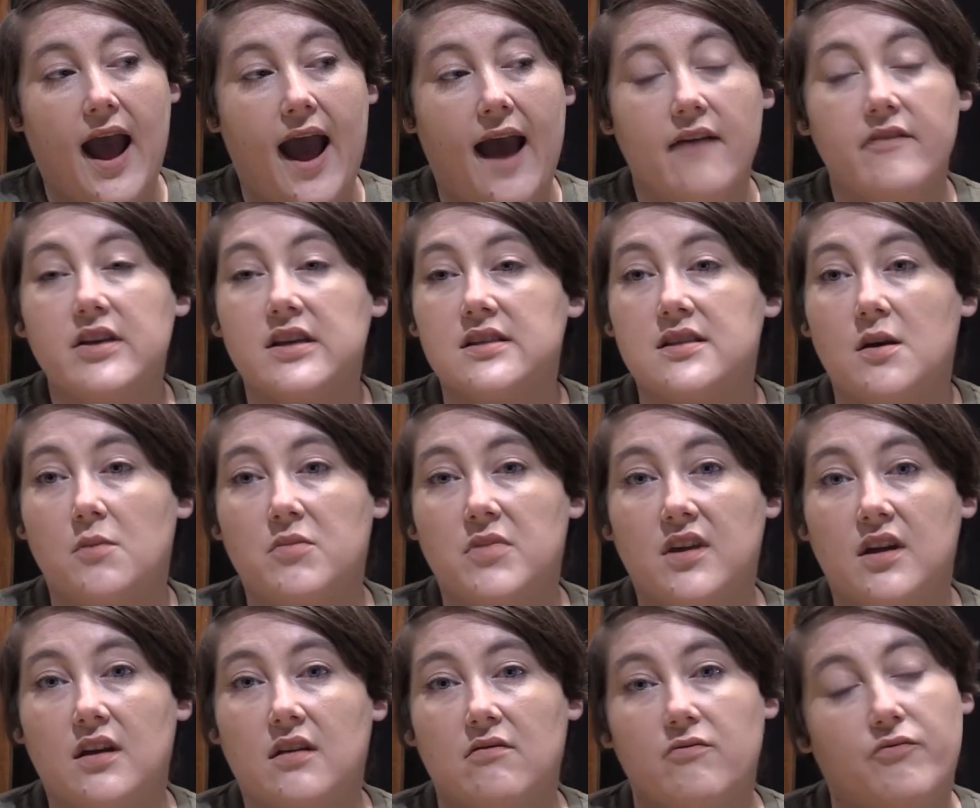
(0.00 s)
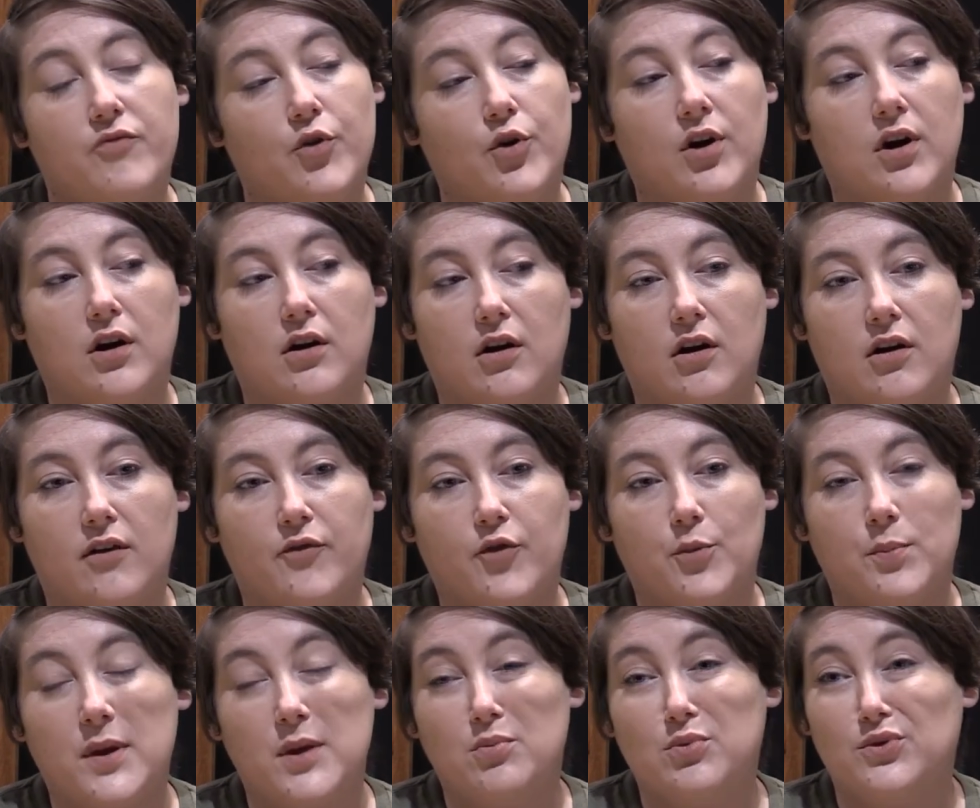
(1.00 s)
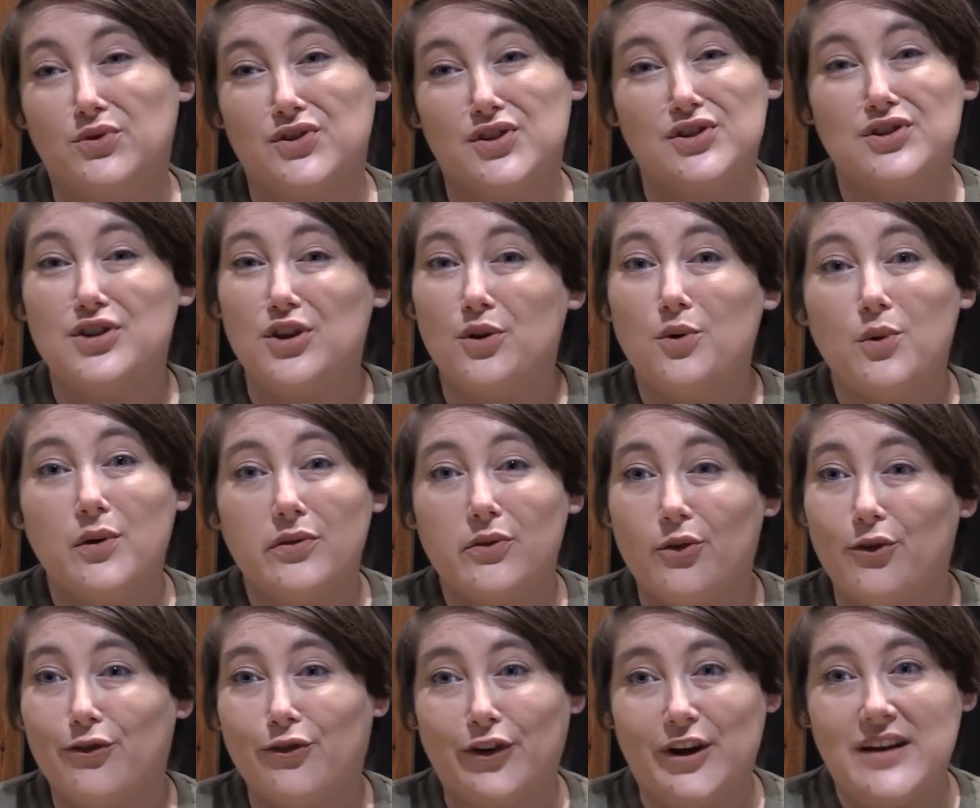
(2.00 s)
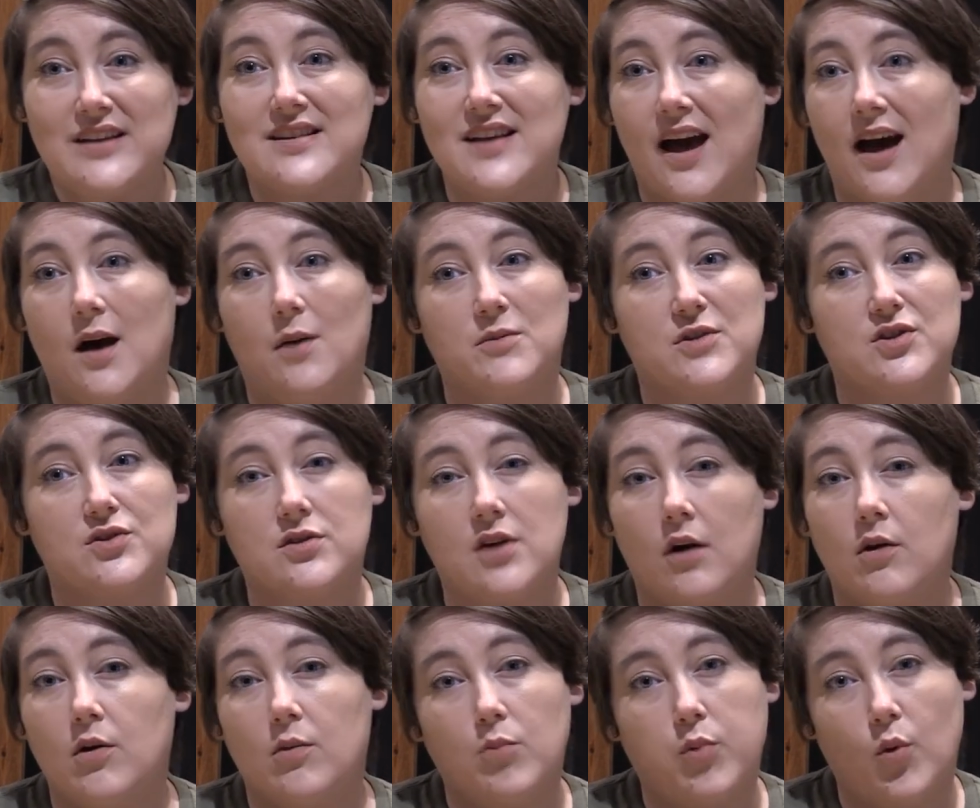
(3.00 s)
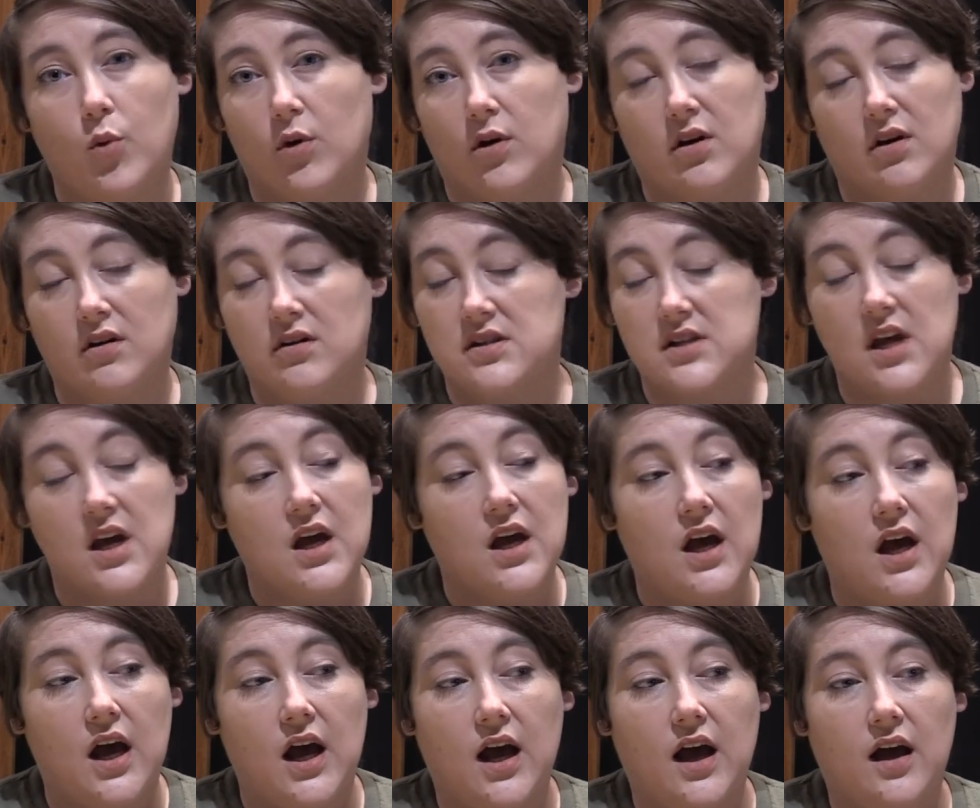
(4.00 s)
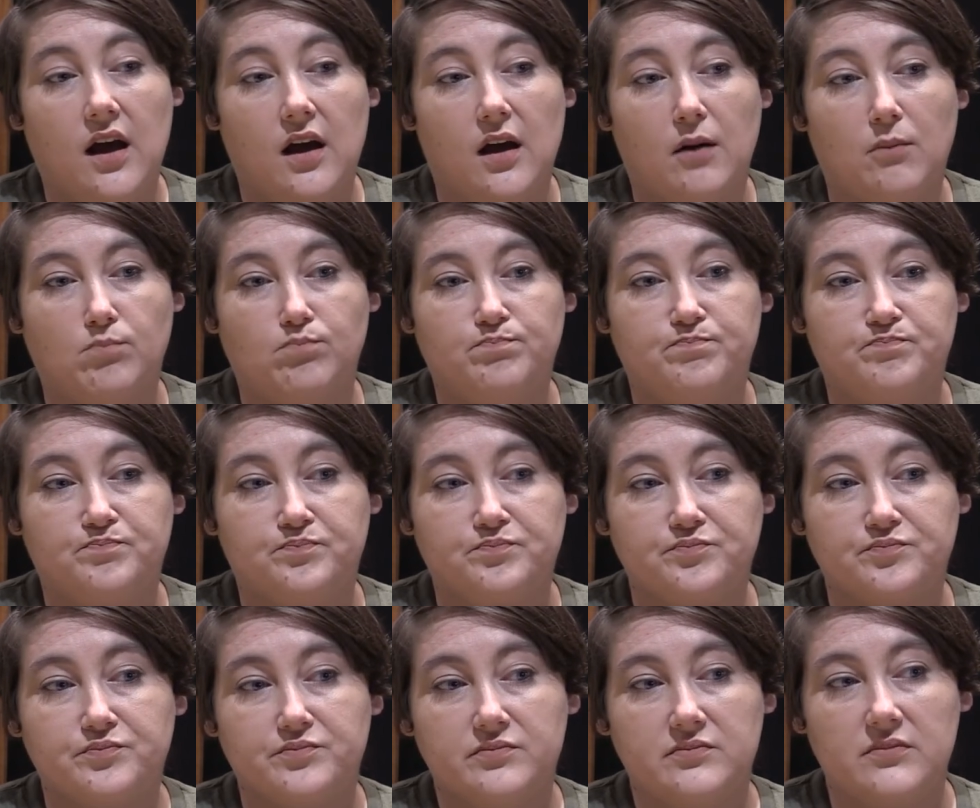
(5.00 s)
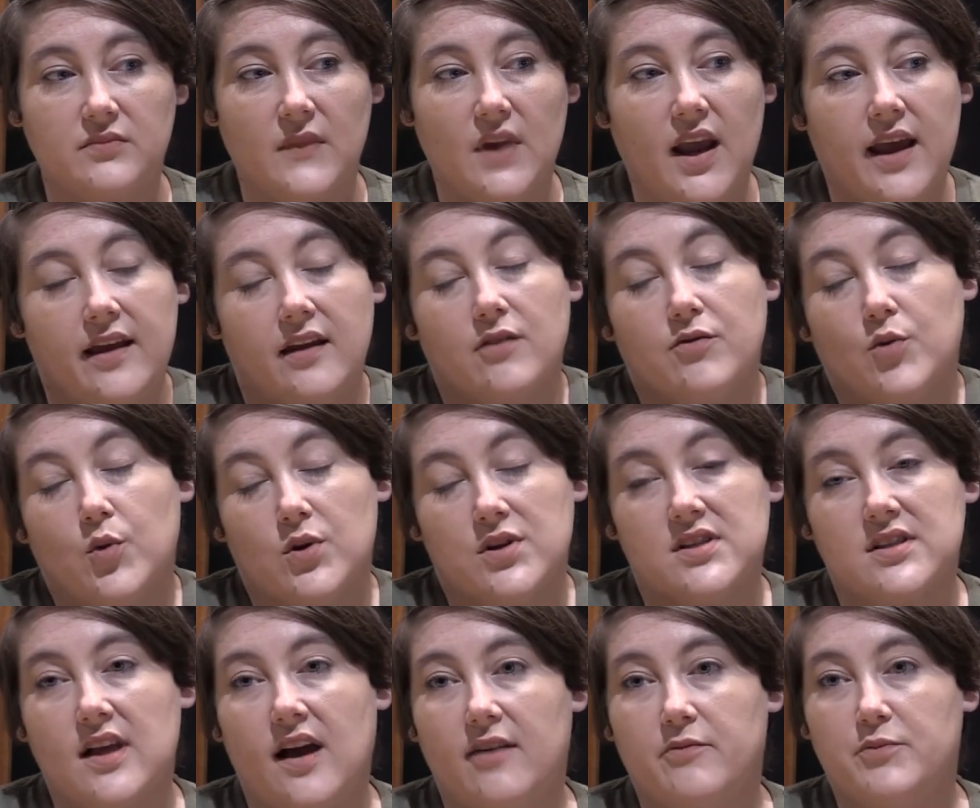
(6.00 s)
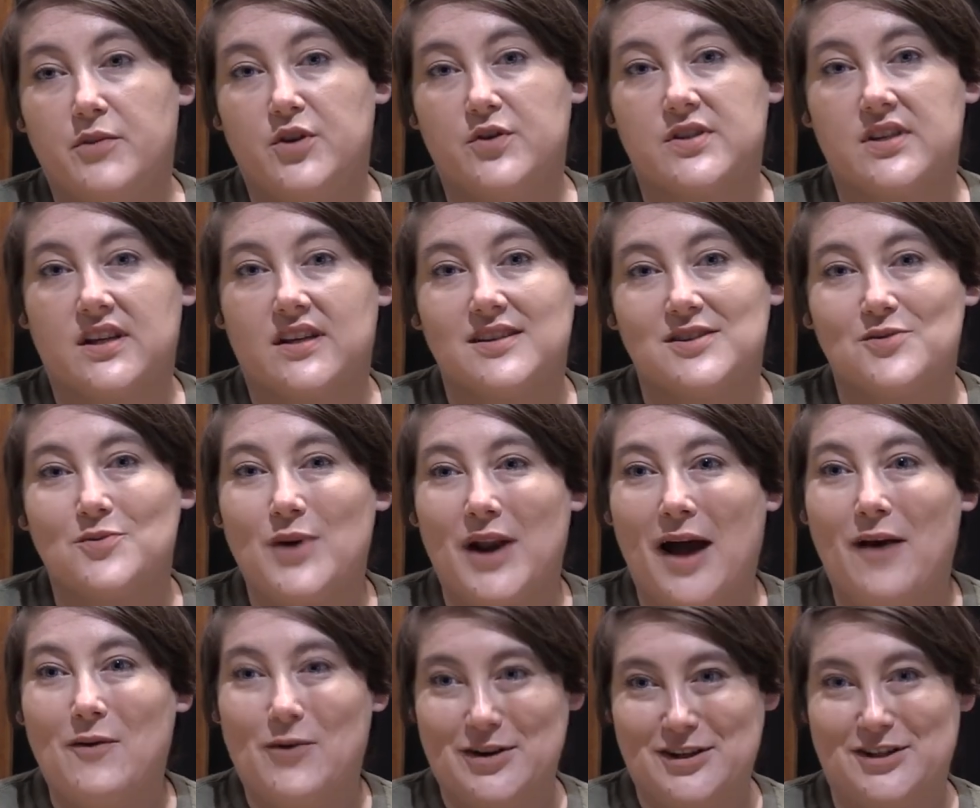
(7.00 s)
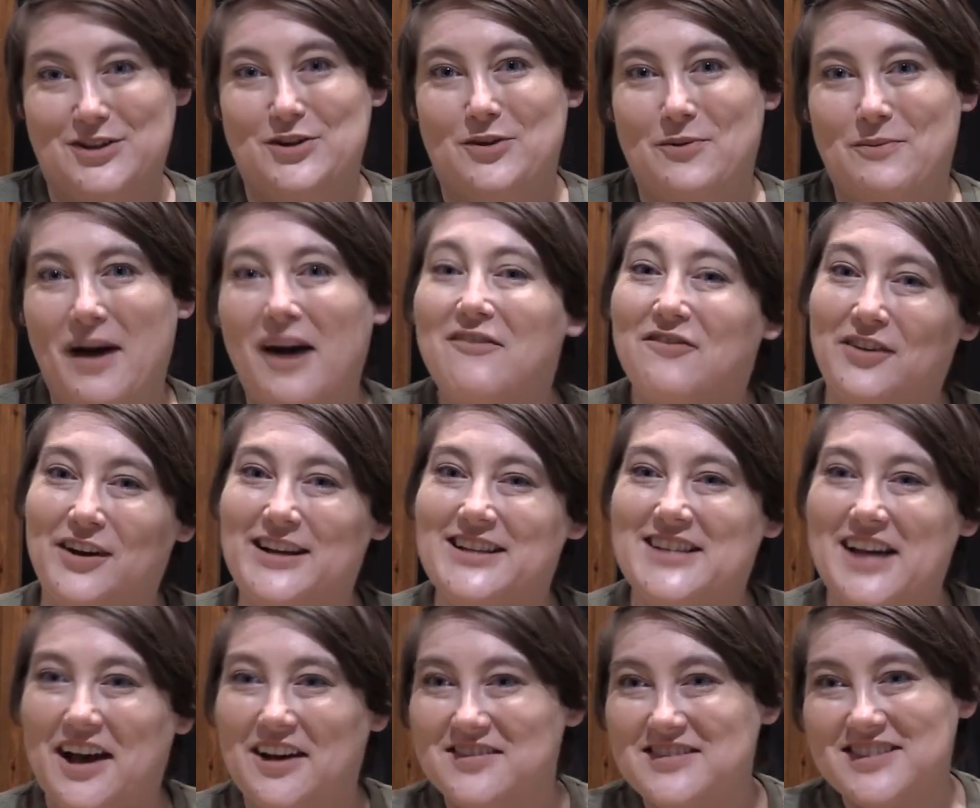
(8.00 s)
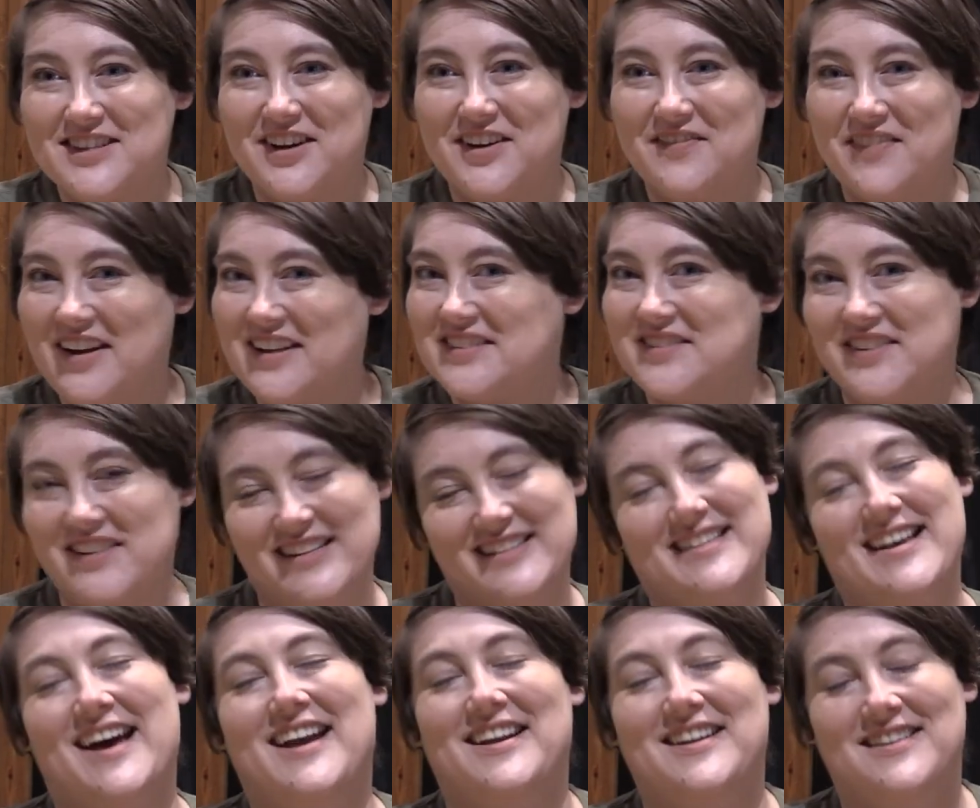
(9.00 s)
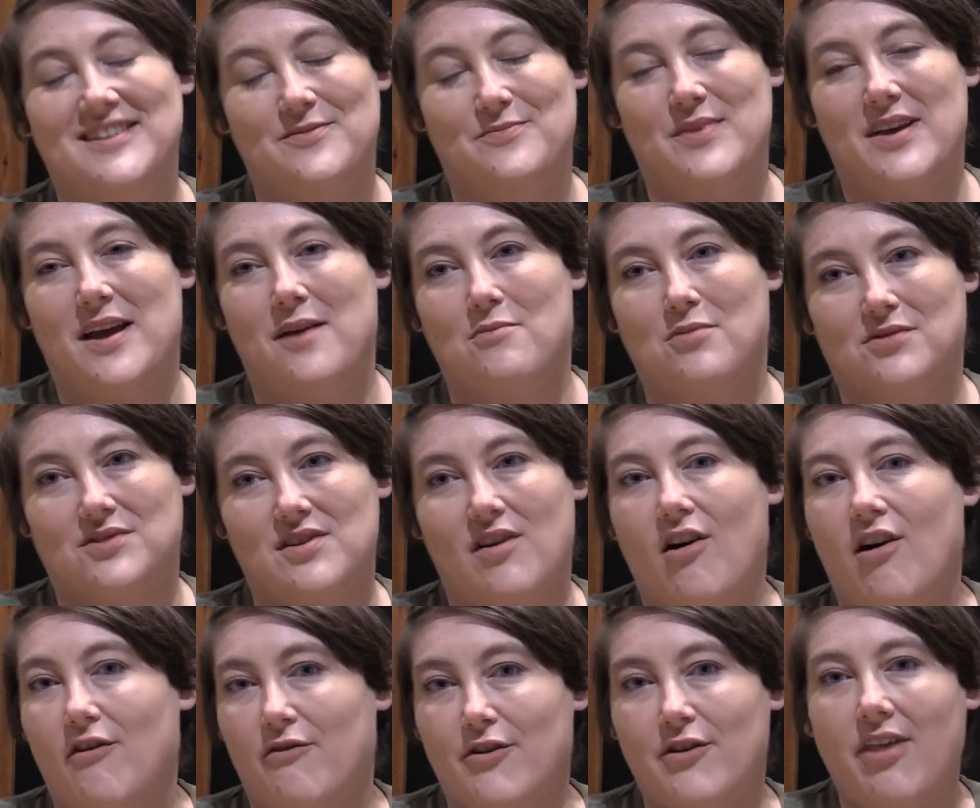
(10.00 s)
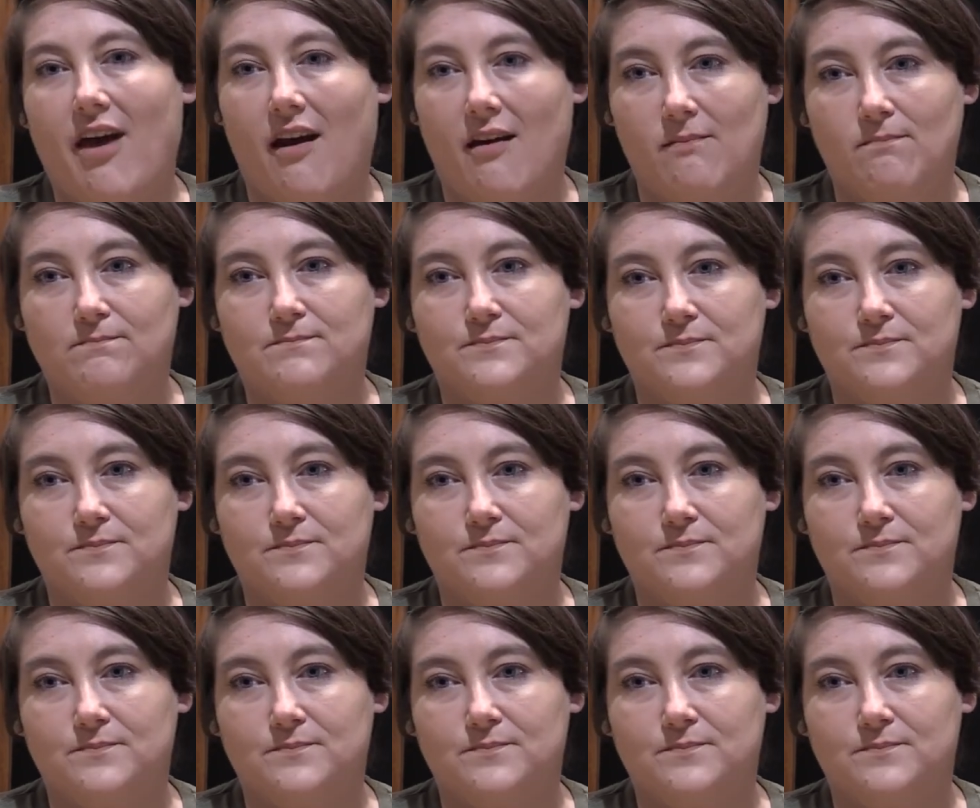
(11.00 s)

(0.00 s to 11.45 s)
Having something for, for people to do in their free time is so important. Um, and of course, live music is what I want to do in my free time, so it makes me excited to be able to offer that.